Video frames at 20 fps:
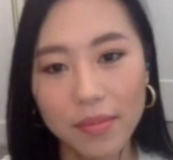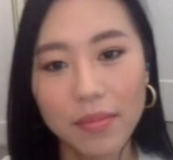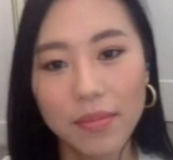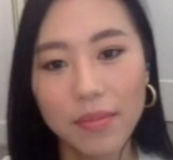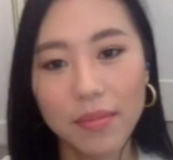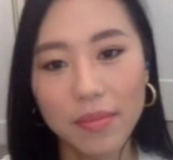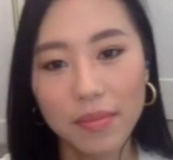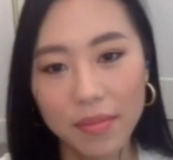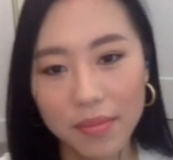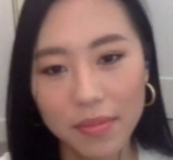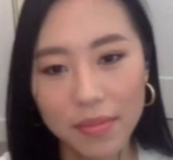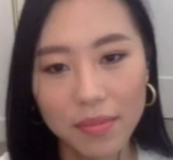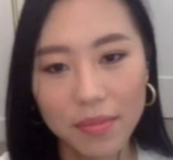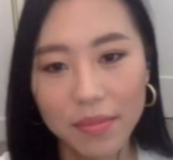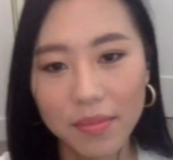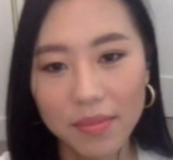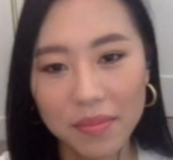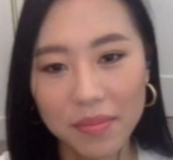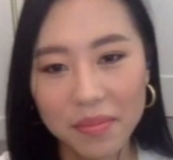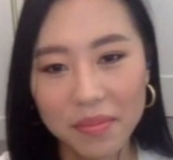
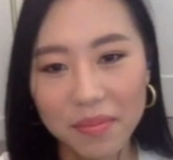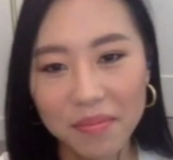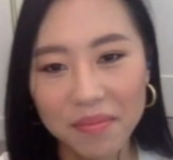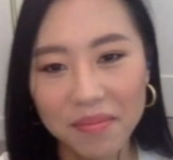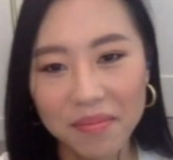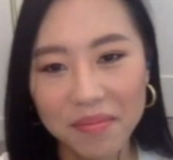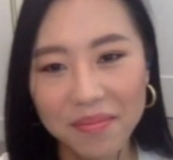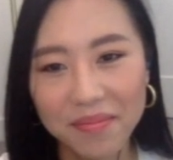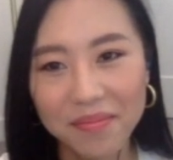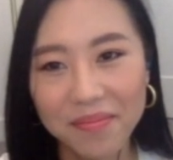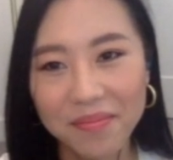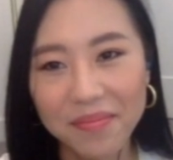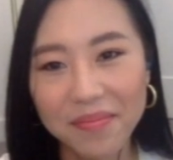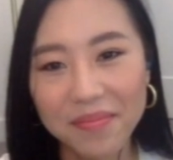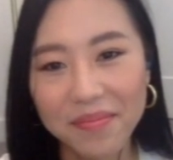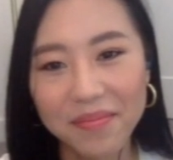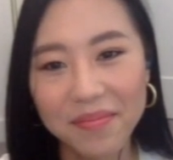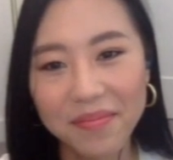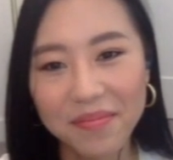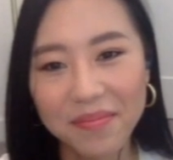
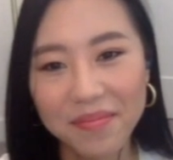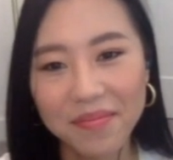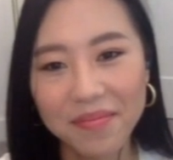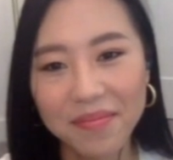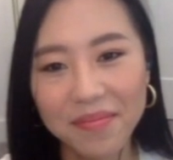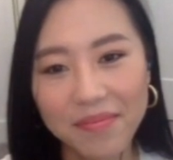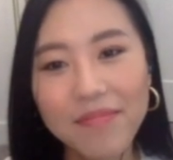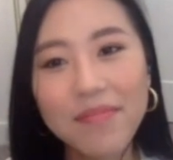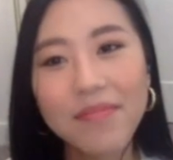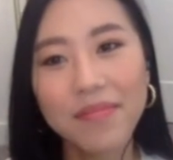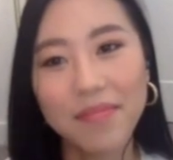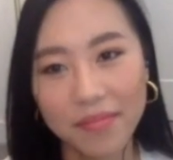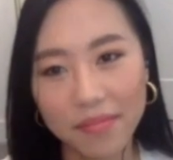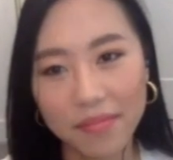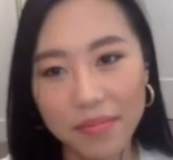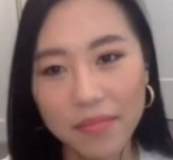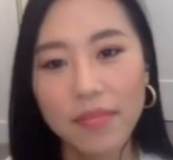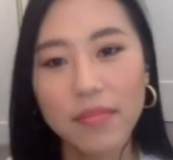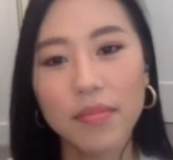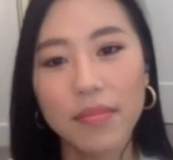
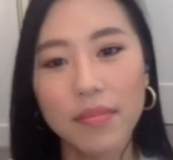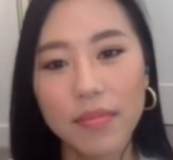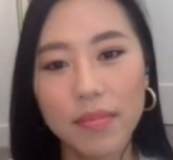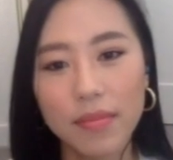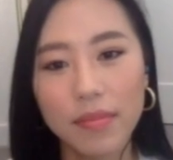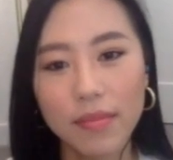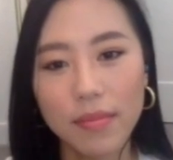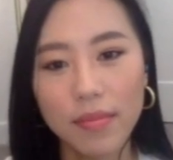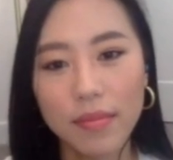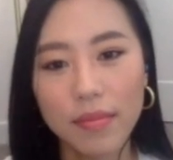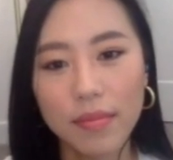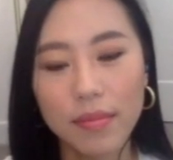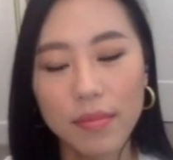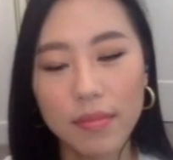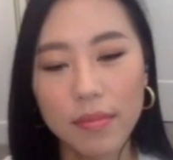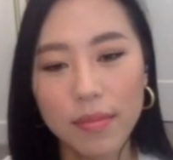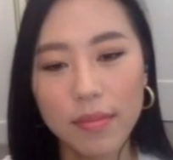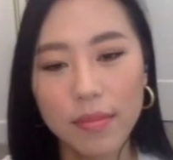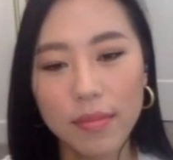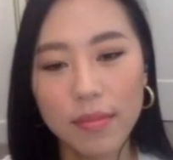
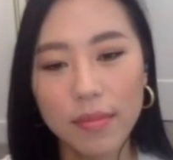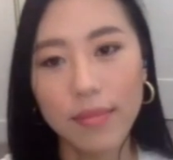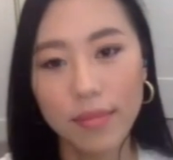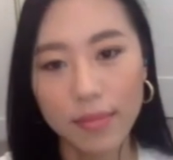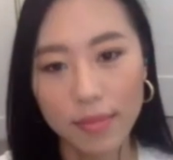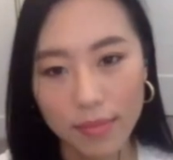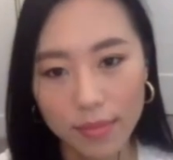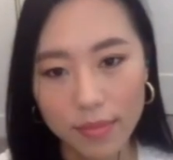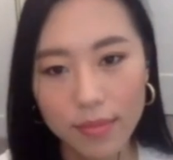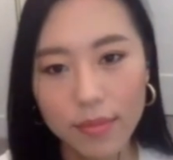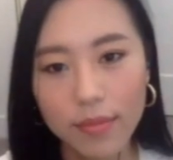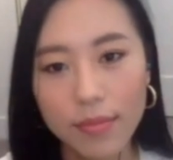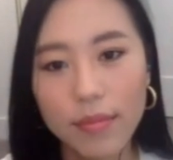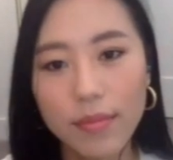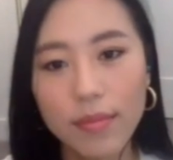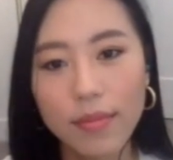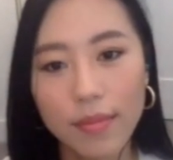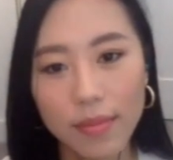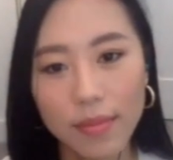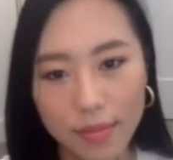
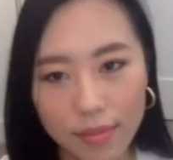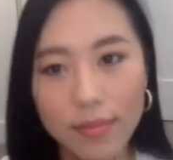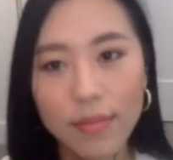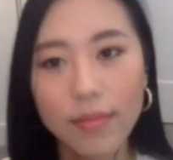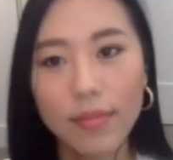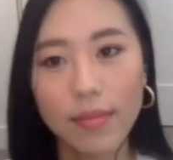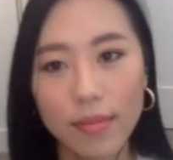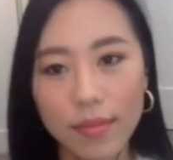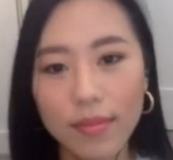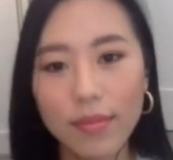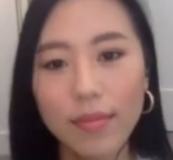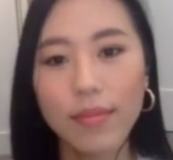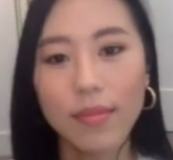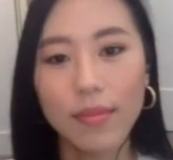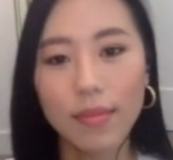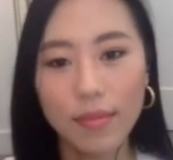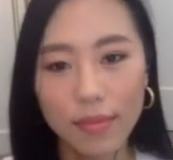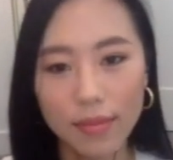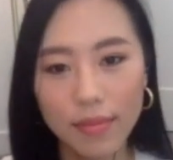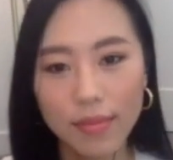
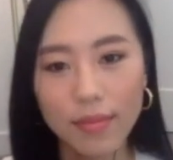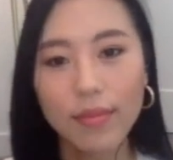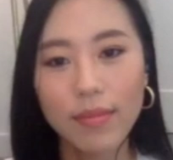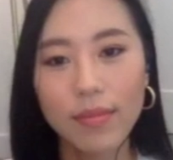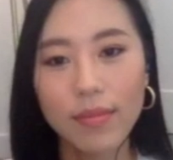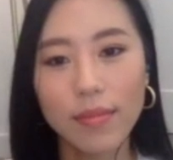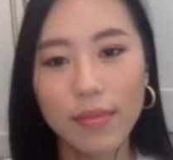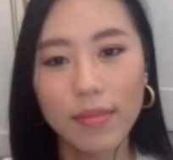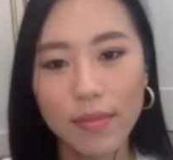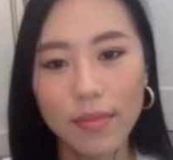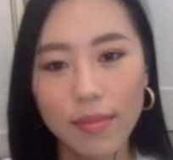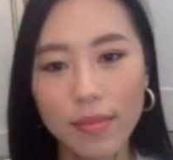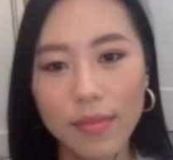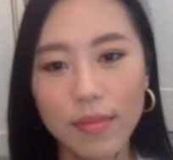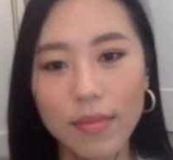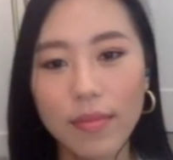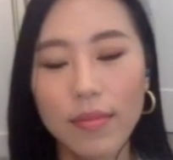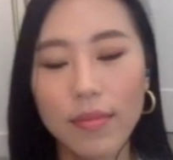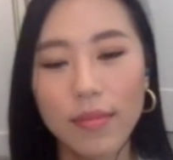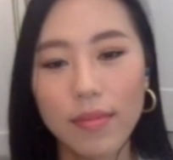
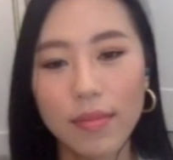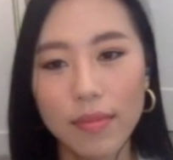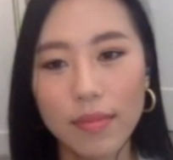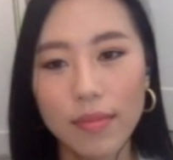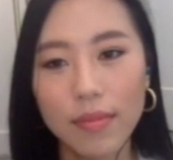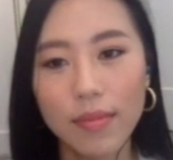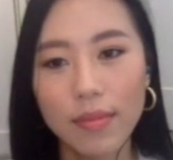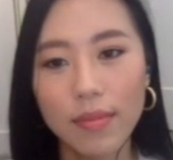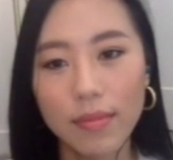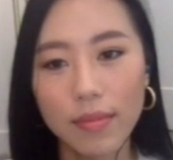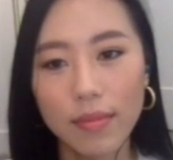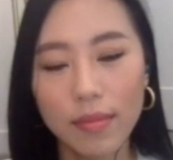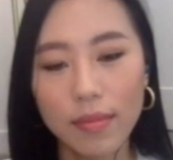(not speaking)